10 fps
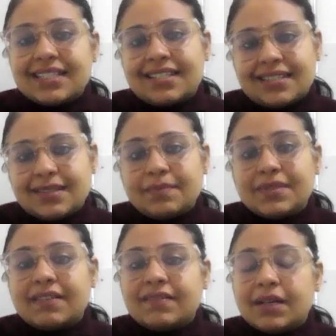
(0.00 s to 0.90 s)
system
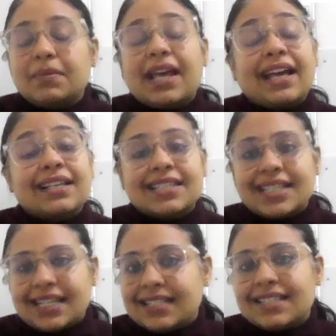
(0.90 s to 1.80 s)
developed
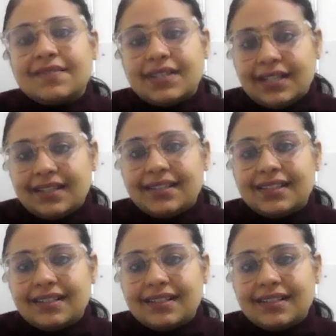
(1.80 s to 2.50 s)
extensively.